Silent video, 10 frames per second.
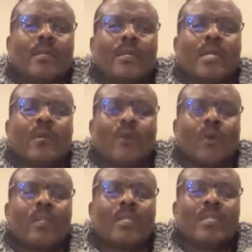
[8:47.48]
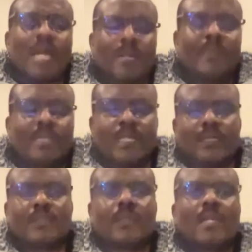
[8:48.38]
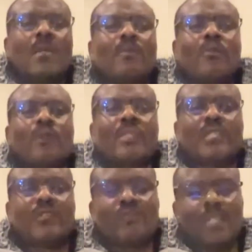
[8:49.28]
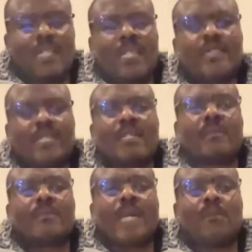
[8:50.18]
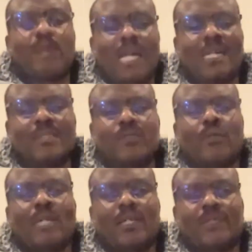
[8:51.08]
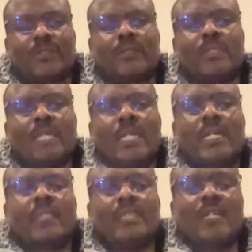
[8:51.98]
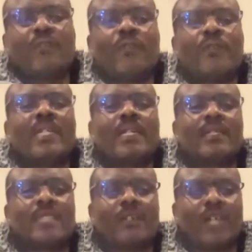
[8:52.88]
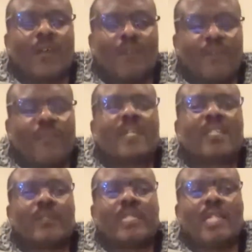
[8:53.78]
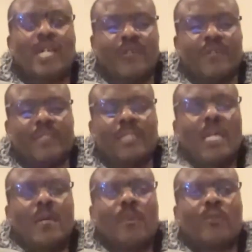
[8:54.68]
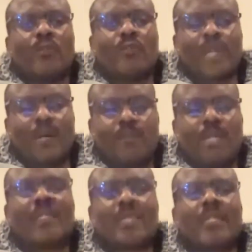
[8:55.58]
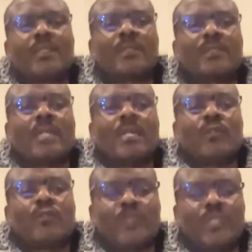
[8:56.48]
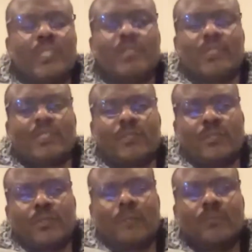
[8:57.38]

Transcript: and all the inhabitants, because he's related by blood to us. And therefore we can say our Father in heaven, because we are brothers to Jesus.